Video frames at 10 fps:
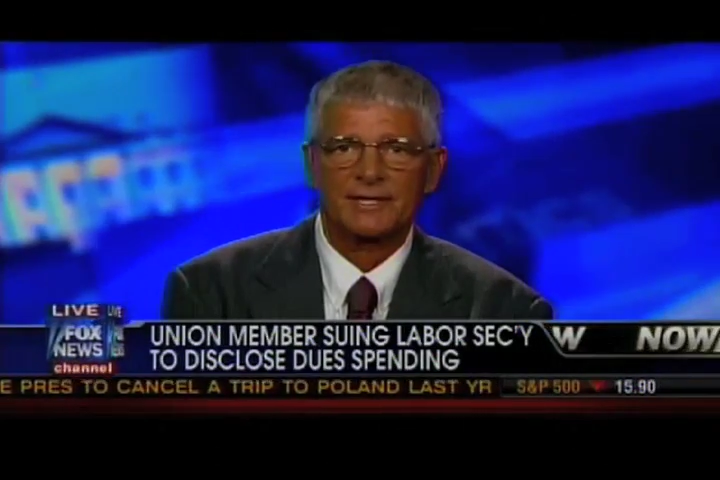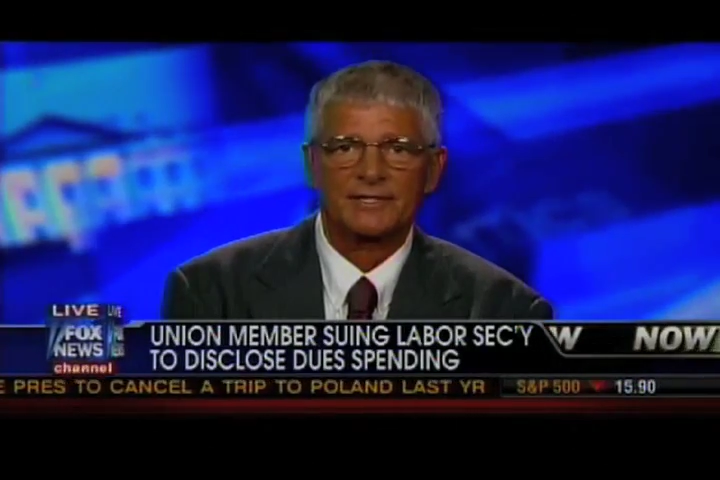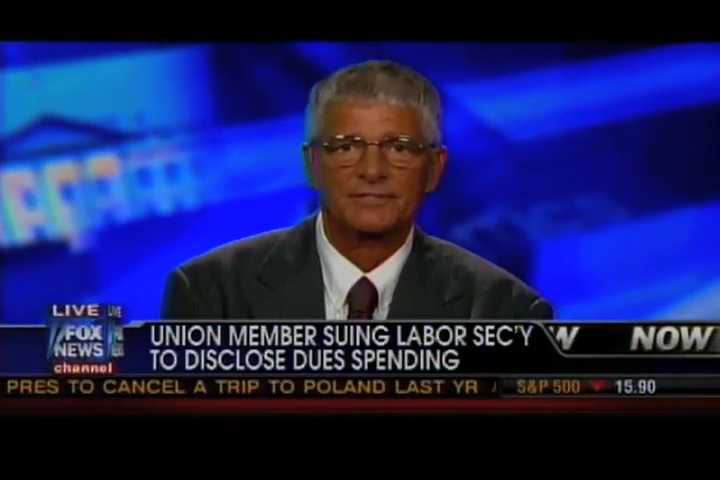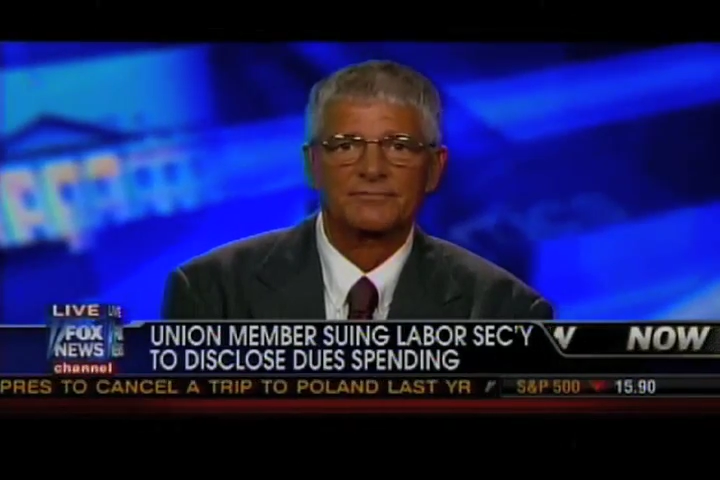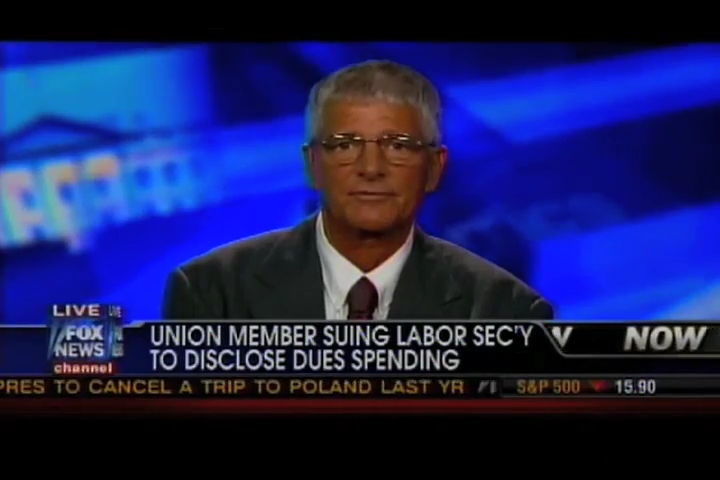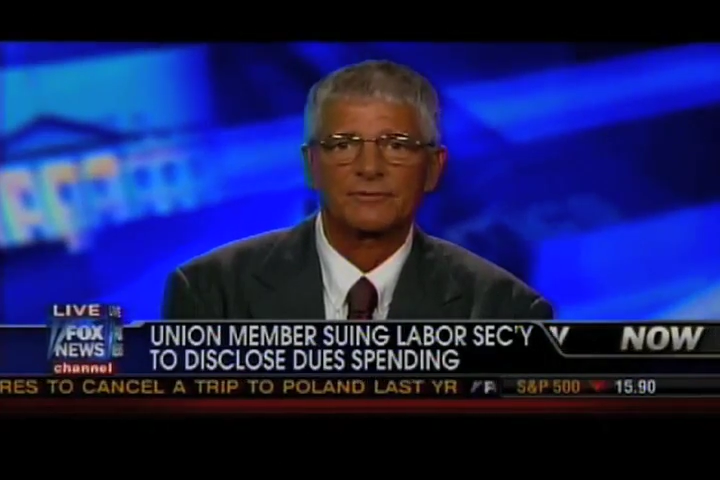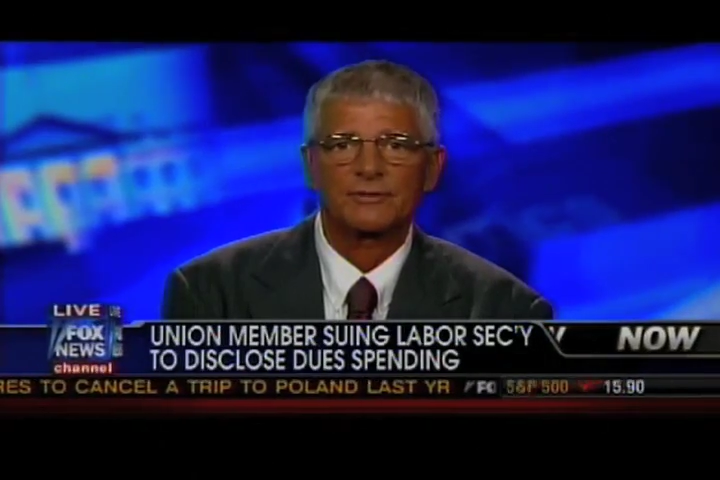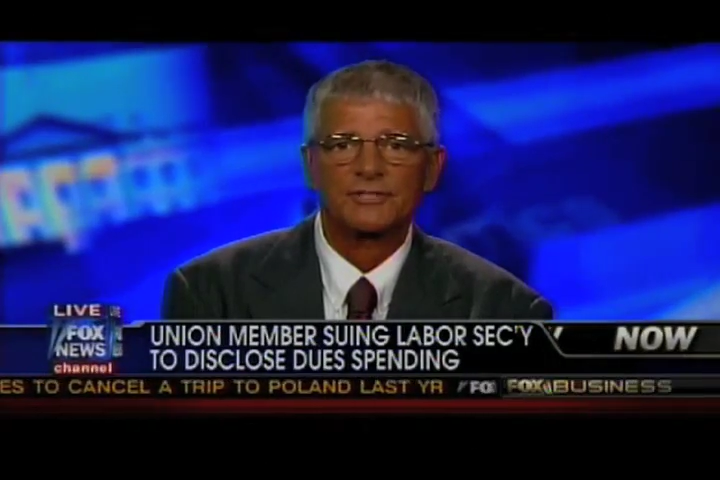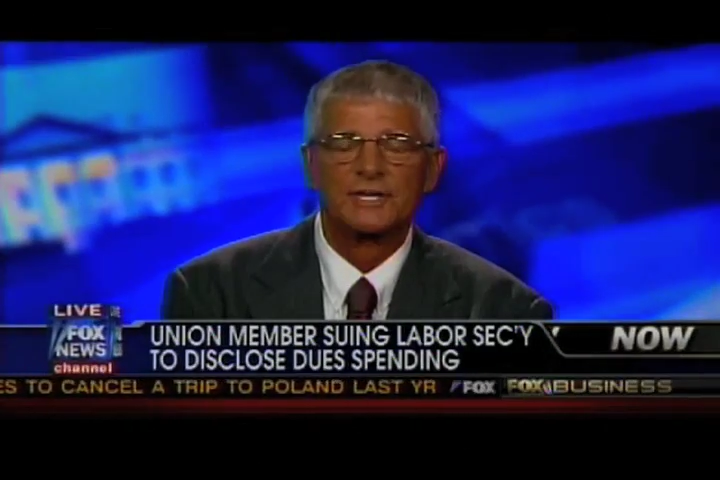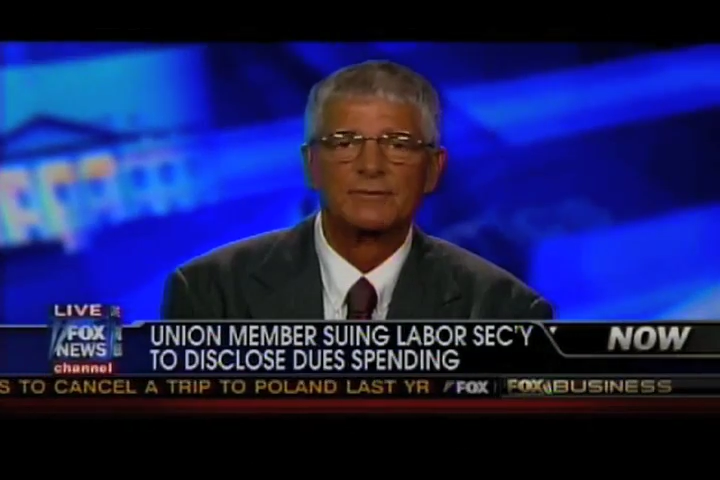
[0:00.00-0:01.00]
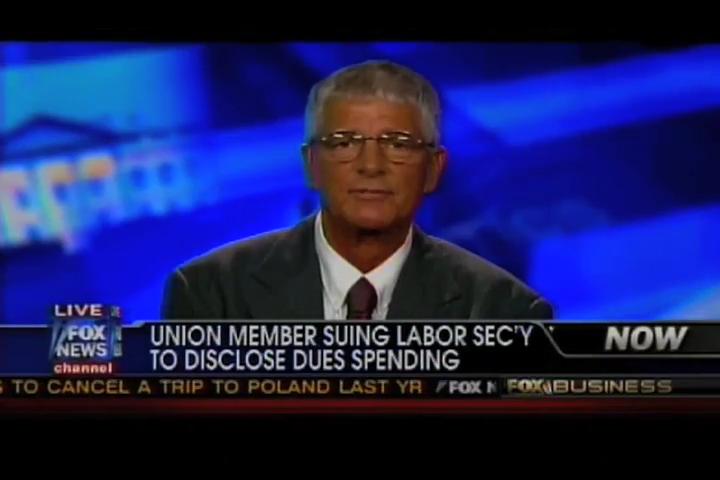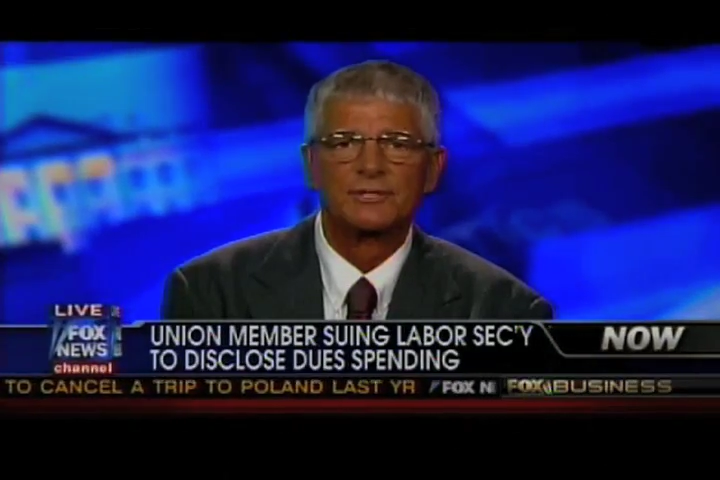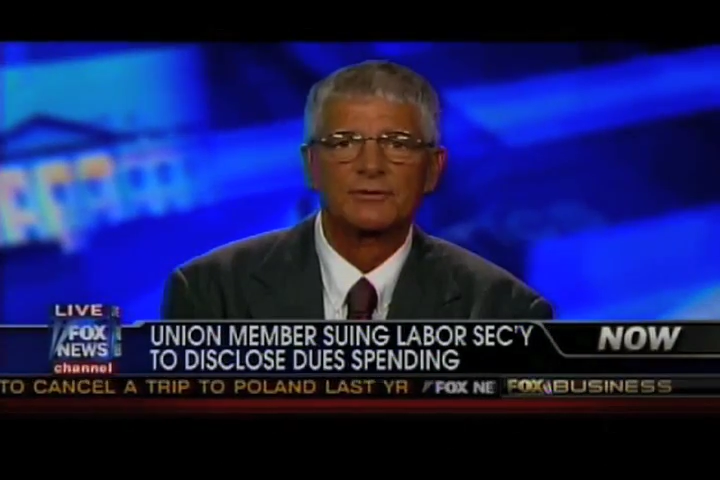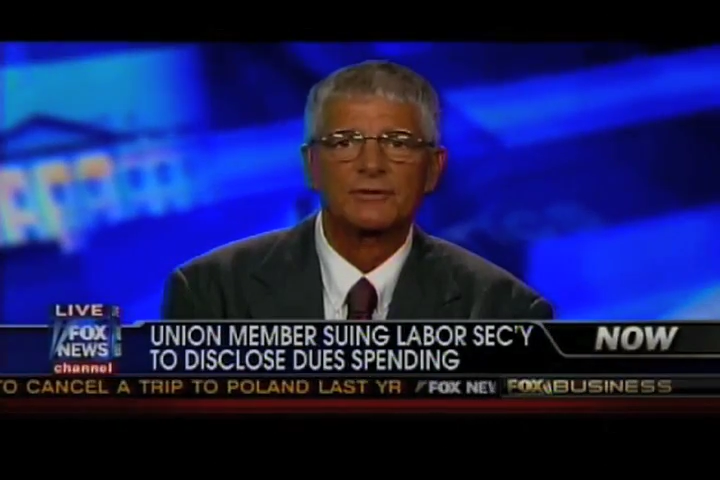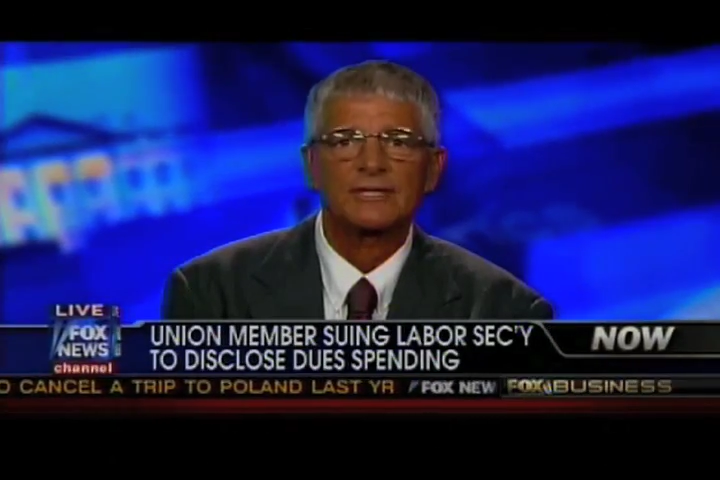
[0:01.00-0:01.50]
and as a former shop
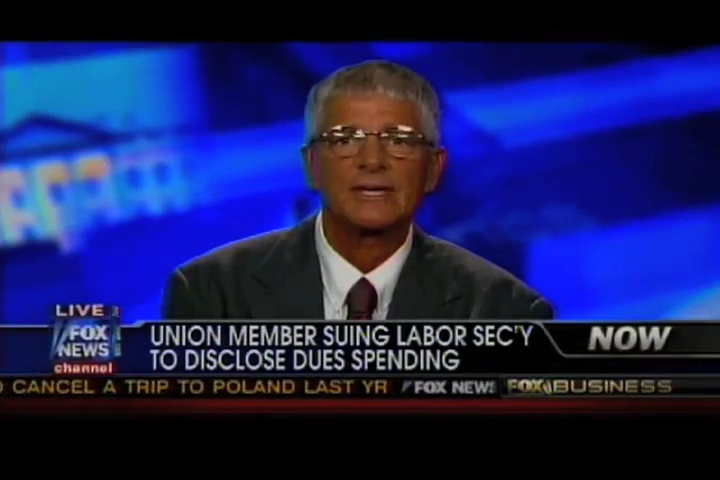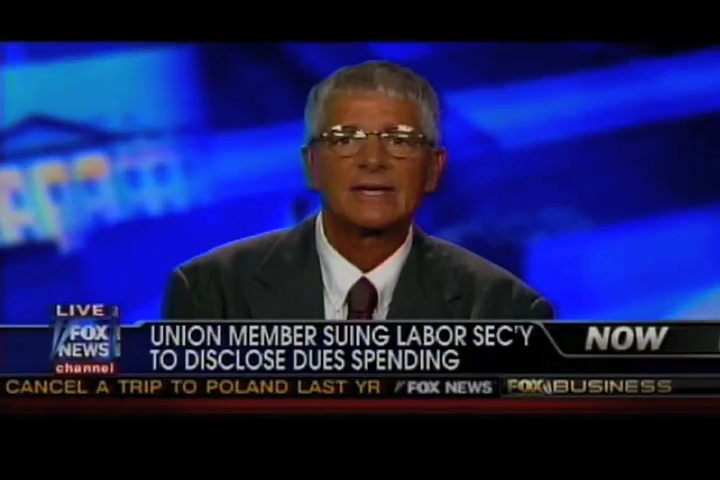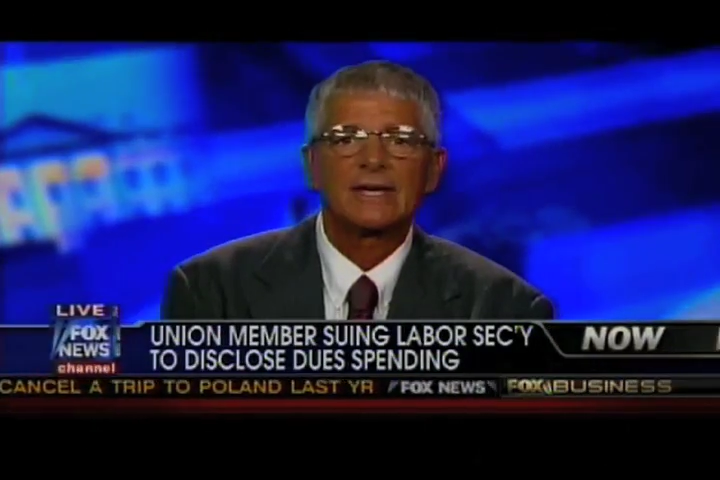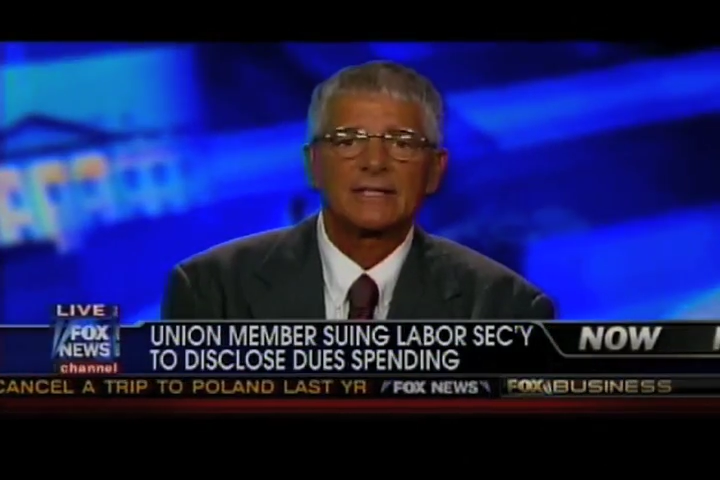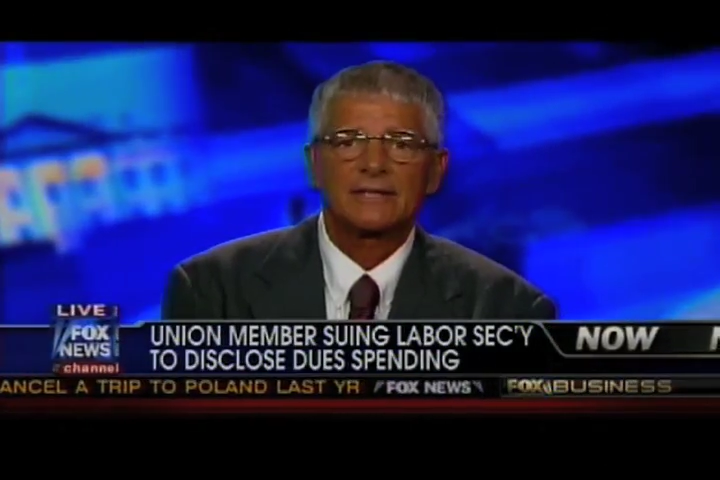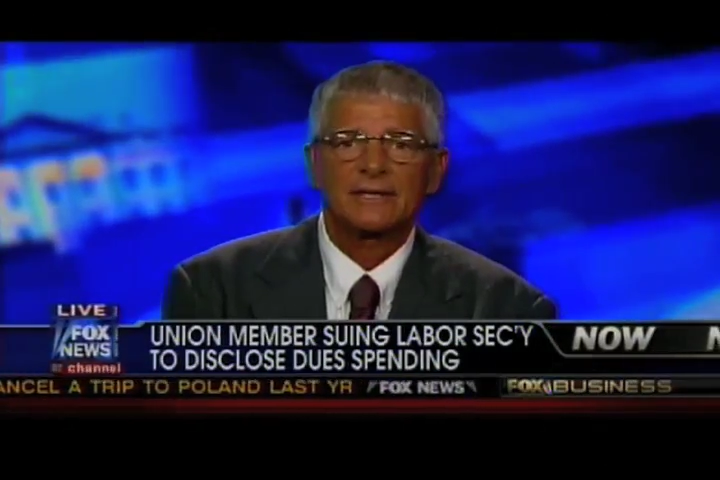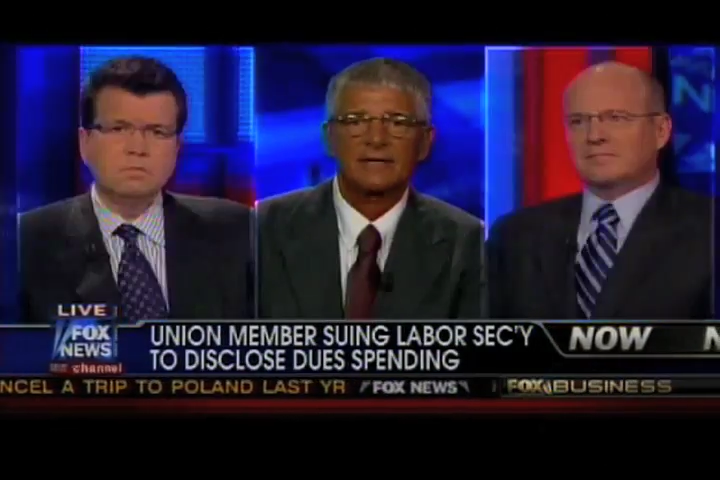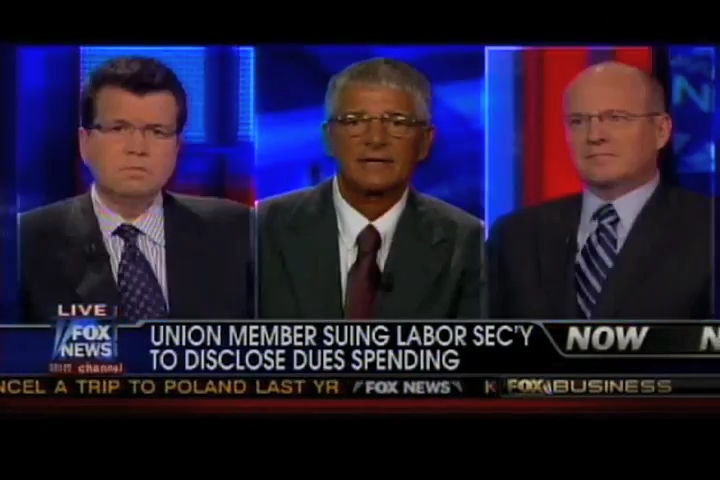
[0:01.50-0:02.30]
steward, that